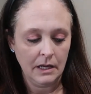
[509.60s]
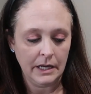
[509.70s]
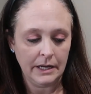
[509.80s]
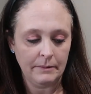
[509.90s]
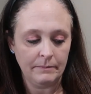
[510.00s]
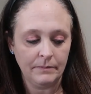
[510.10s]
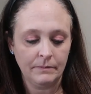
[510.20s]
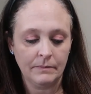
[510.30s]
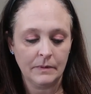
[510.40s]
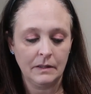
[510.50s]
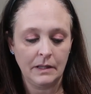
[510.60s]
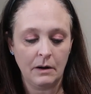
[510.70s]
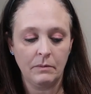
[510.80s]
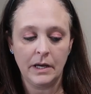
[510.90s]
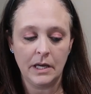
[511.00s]
um,
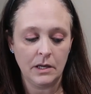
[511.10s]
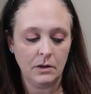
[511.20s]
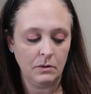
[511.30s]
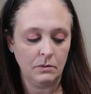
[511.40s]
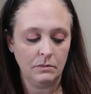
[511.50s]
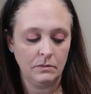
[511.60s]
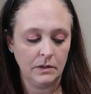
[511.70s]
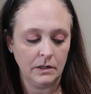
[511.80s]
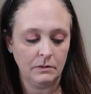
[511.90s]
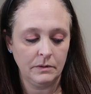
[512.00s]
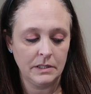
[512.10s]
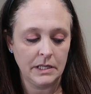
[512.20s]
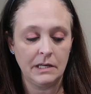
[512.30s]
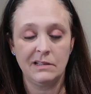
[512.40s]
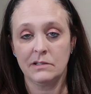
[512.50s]
that way you you know it wouldn't
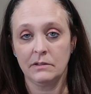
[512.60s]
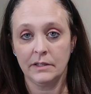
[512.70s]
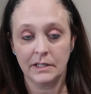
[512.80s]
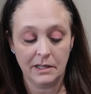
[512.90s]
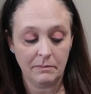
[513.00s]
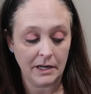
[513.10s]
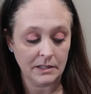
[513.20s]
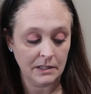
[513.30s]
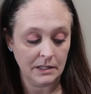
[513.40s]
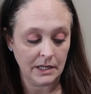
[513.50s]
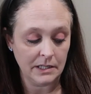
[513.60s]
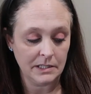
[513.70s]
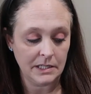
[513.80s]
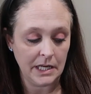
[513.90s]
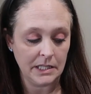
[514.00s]
take you so long to get back to the United
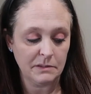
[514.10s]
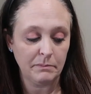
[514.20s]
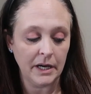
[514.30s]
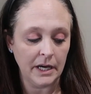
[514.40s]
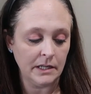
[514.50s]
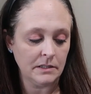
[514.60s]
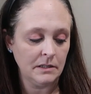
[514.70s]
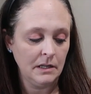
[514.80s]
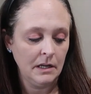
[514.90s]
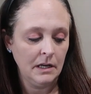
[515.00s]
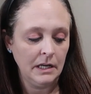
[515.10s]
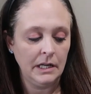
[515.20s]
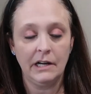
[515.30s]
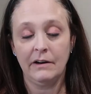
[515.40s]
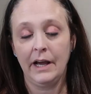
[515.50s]
States but
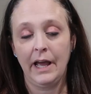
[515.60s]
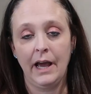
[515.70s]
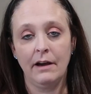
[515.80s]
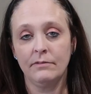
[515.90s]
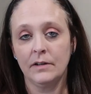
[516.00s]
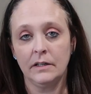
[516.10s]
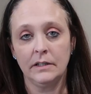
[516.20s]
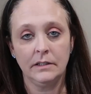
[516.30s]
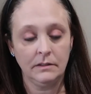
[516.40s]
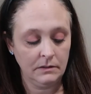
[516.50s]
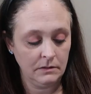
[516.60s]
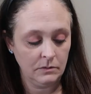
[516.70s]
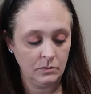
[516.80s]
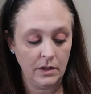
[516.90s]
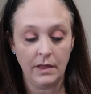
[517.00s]
you know I have gone
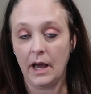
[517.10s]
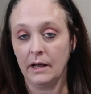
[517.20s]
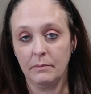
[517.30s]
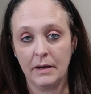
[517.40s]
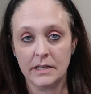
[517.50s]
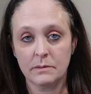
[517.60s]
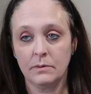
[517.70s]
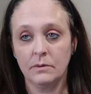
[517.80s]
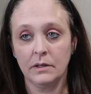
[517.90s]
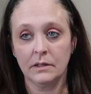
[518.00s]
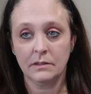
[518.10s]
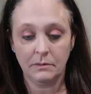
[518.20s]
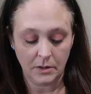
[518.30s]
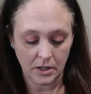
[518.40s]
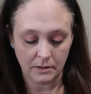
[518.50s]
without a passport to
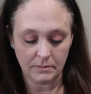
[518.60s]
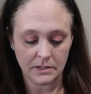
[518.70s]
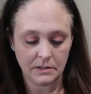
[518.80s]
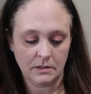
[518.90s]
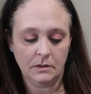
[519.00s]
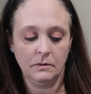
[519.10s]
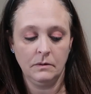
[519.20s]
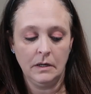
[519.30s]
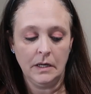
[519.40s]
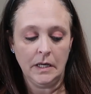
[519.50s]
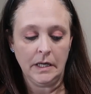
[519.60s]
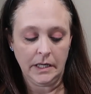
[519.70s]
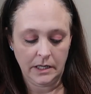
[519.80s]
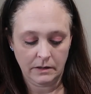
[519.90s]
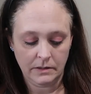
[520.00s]
Bahamas so
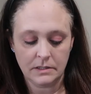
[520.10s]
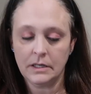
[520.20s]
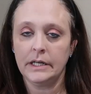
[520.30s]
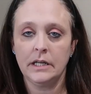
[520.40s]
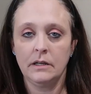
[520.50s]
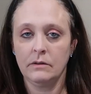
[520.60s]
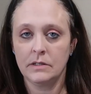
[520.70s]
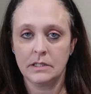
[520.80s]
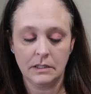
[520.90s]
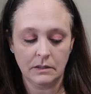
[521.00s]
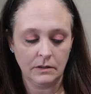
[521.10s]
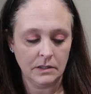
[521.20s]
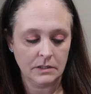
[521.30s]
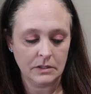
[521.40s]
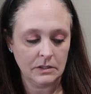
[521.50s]
you know, it's not a huge deal.
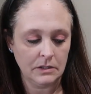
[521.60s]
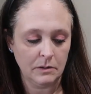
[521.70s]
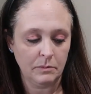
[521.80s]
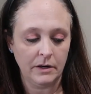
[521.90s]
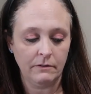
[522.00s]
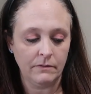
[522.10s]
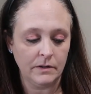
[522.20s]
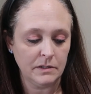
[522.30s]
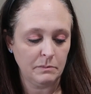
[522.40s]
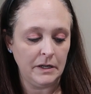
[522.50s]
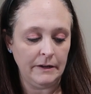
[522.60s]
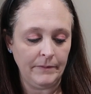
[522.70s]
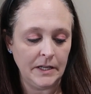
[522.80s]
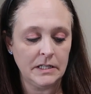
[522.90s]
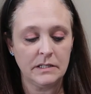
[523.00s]
It's just your preference, but
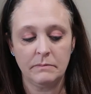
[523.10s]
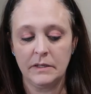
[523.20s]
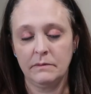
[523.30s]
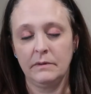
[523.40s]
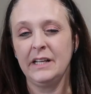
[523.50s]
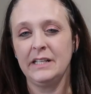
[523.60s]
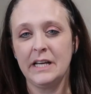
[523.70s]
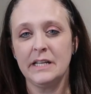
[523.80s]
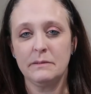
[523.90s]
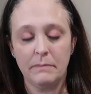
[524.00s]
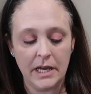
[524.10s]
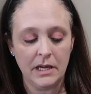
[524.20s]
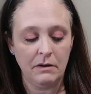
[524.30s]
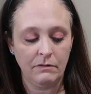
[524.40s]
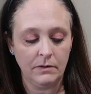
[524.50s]
it does it does make
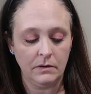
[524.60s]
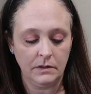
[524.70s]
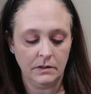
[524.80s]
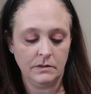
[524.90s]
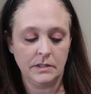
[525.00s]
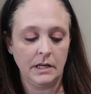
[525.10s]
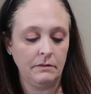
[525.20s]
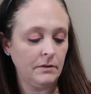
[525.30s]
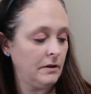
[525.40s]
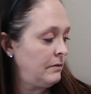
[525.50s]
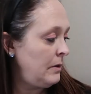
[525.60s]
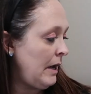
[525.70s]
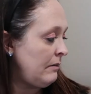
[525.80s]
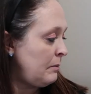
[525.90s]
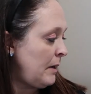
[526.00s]
you feel a little safer if you
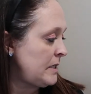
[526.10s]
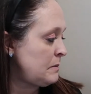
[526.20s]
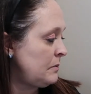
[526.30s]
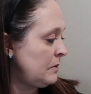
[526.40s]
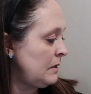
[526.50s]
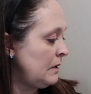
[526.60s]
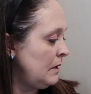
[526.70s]
have a passport.